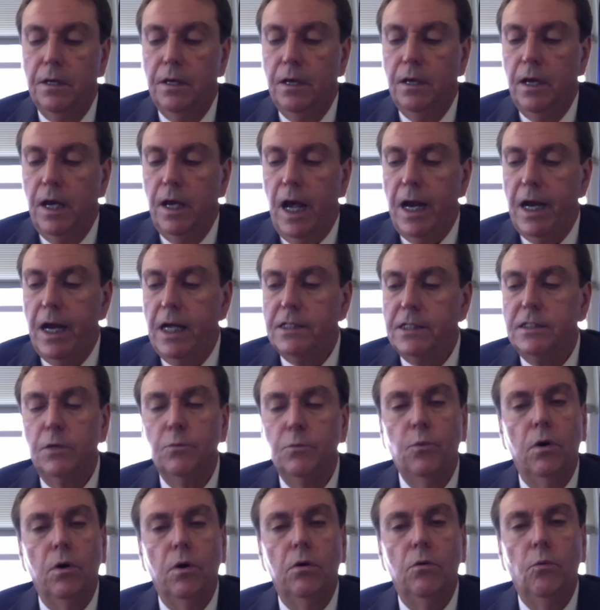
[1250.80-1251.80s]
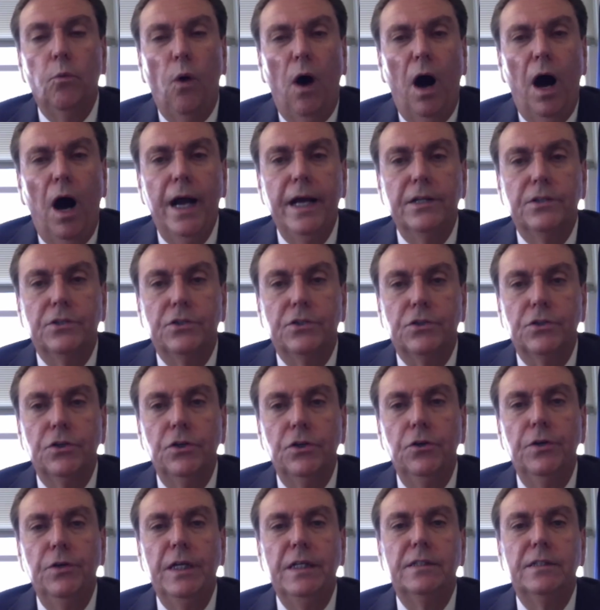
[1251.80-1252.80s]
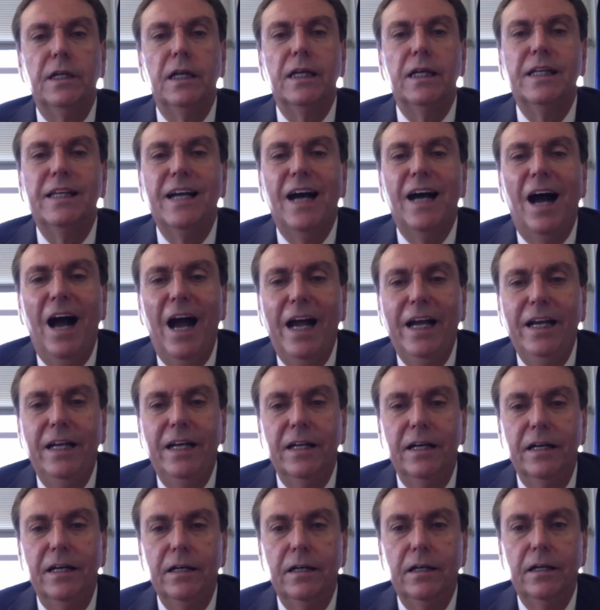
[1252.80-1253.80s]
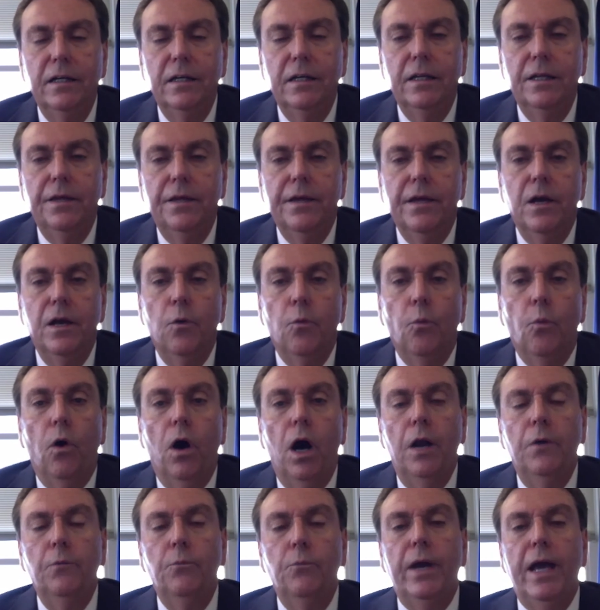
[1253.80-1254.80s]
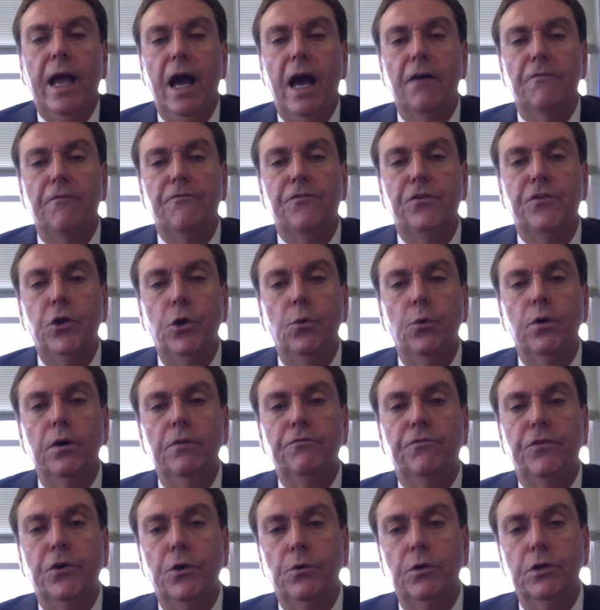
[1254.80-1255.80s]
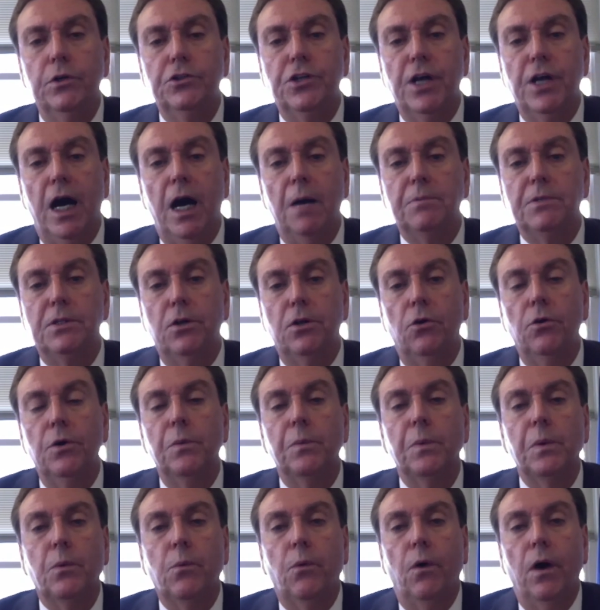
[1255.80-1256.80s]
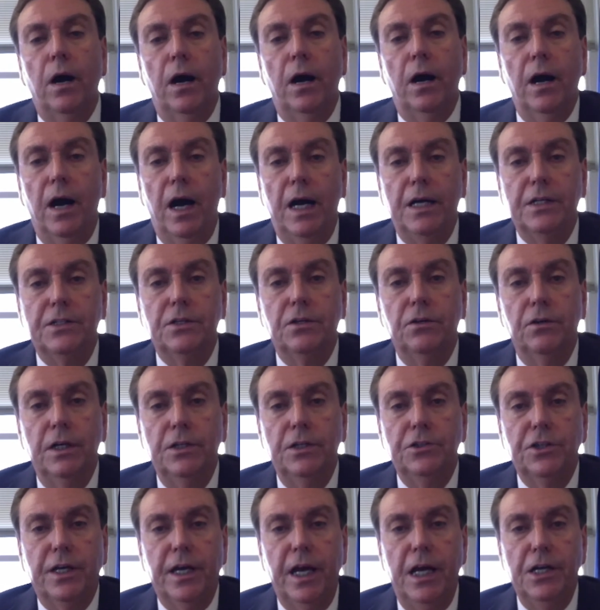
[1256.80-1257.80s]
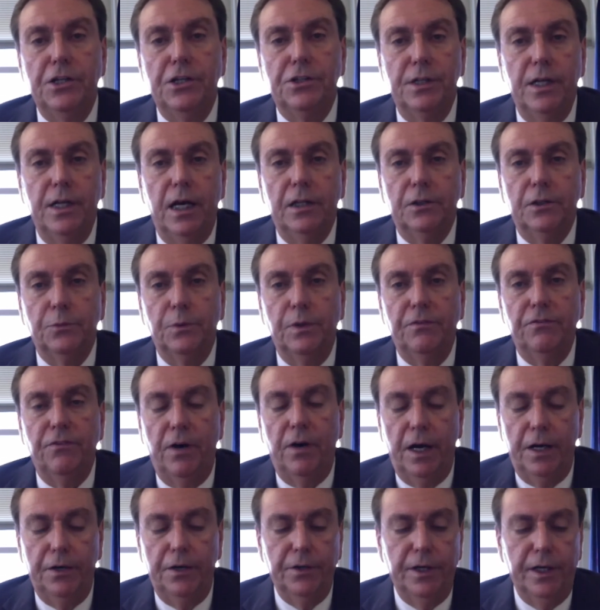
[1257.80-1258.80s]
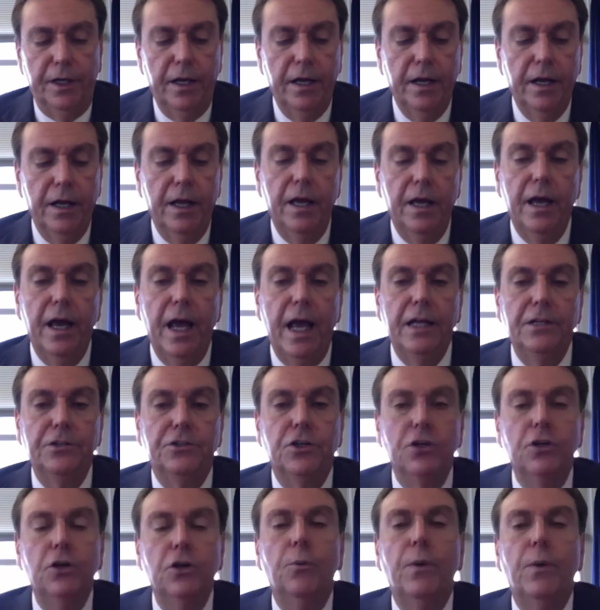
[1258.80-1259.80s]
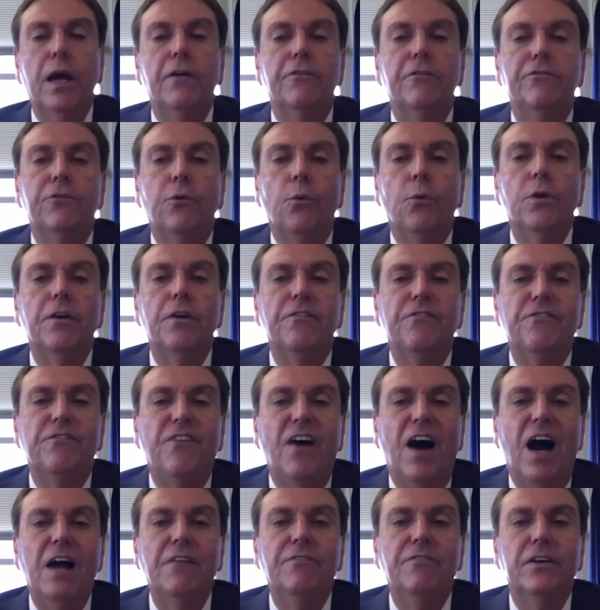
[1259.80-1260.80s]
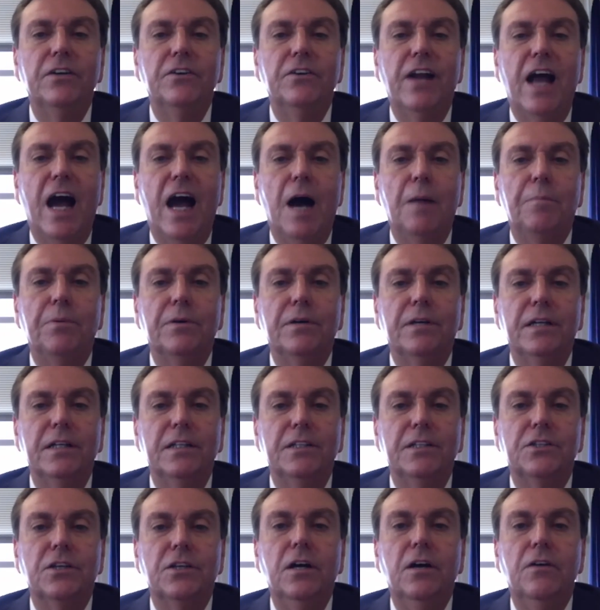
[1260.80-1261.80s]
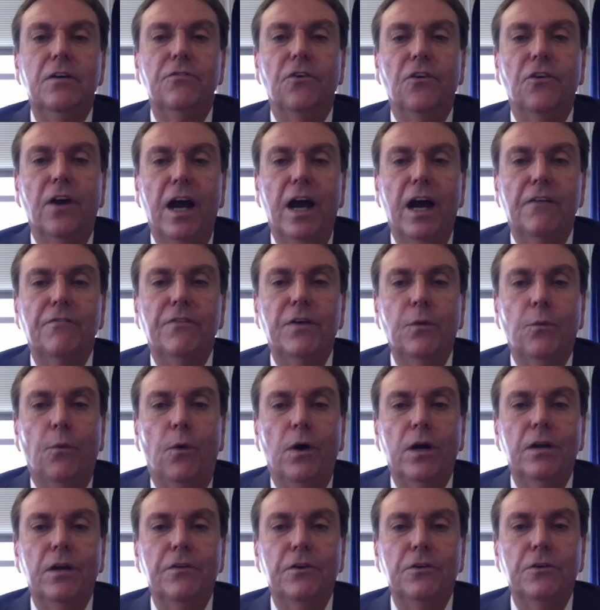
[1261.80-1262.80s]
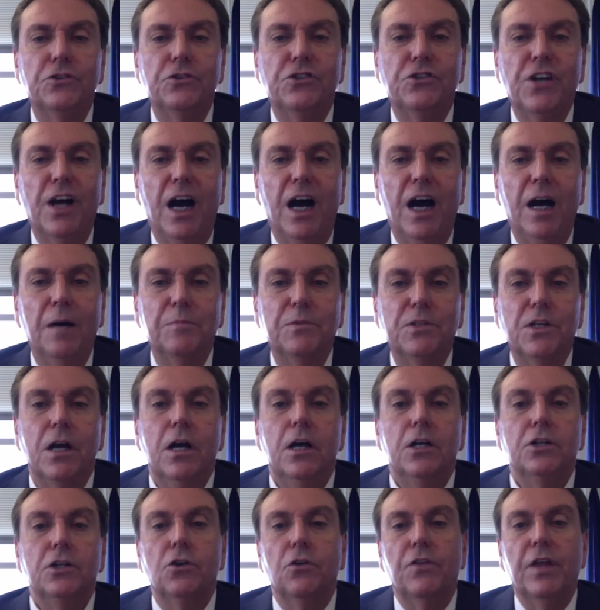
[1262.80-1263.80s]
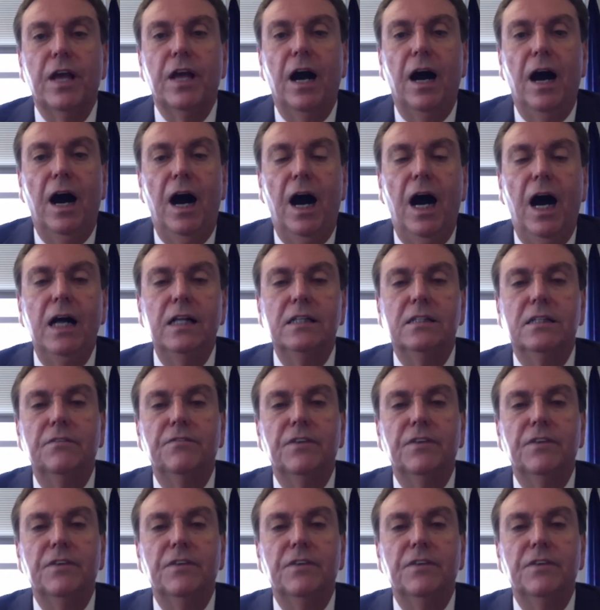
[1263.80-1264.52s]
And I said, well, why? It's true. And he said, kinda. One, we have fewer and fewer jobs that only require a high school education out at the refinery. And two, 400 to 500 applicants for every one of those jobs. So the odds of a